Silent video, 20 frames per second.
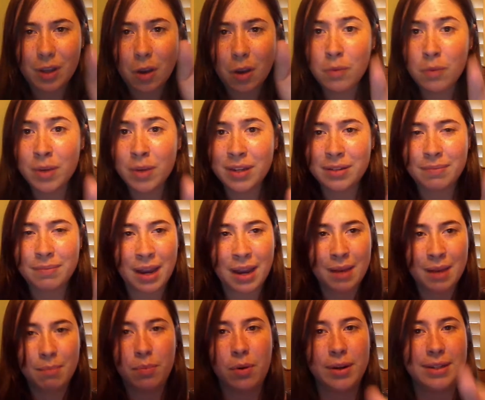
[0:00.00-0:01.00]
which I
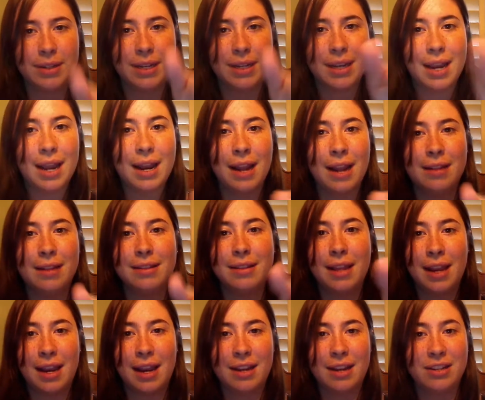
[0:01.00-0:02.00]
am pointing at, hence the
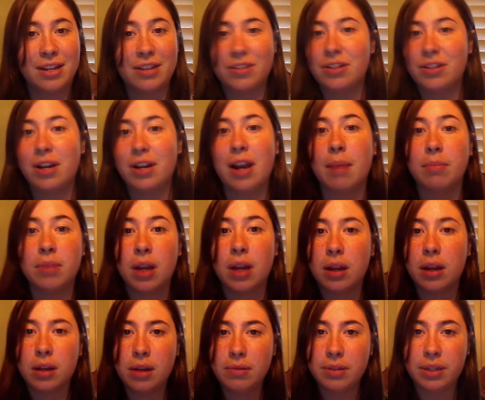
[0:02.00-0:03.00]
hand gesture, I'm not
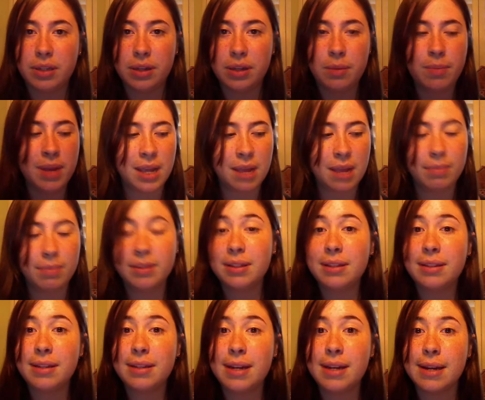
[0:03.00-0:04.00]
used to you being able to
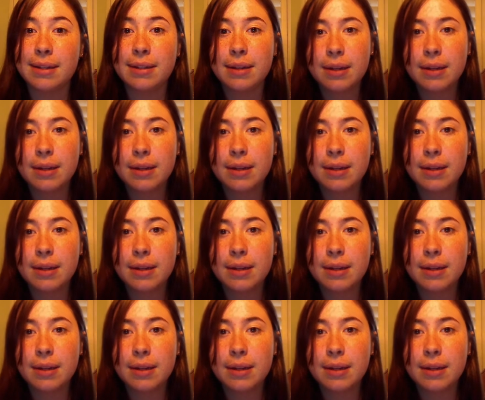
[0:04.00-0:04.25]
see it.